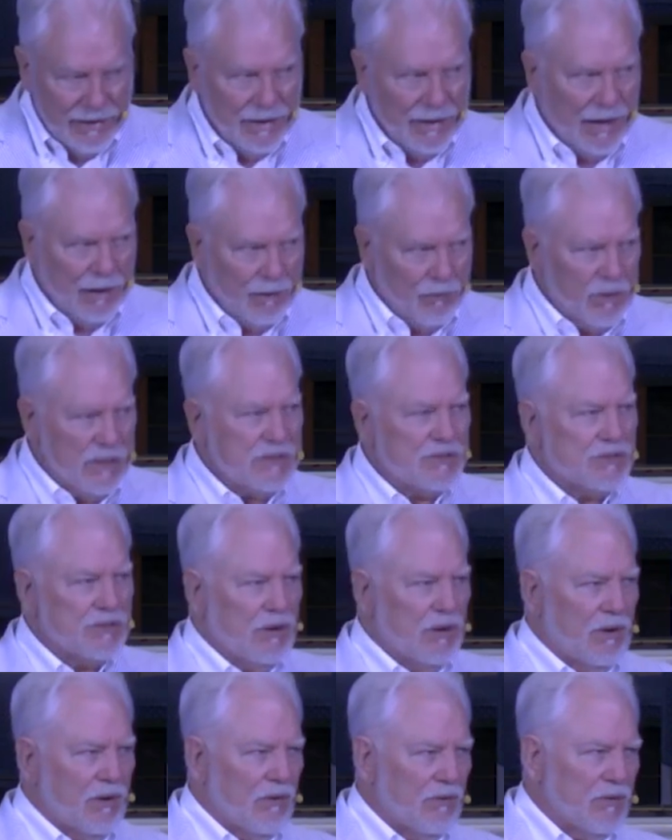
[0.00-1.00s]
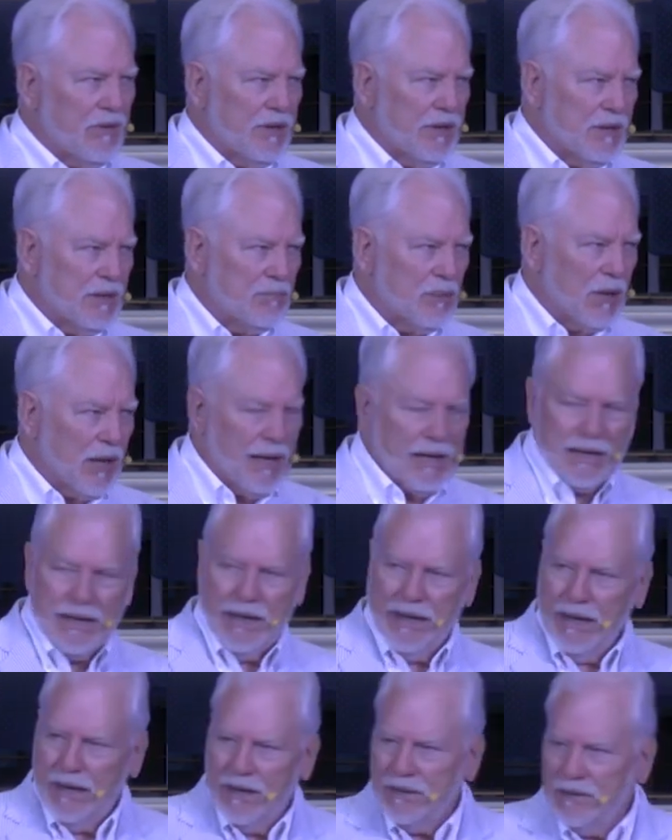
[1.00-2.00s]
and we saw the black
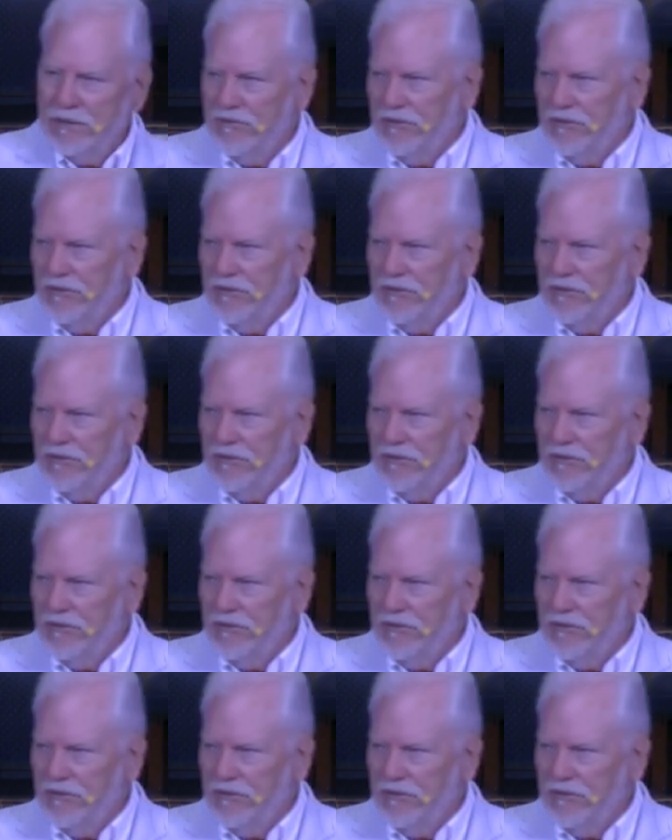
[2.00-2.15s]
hand of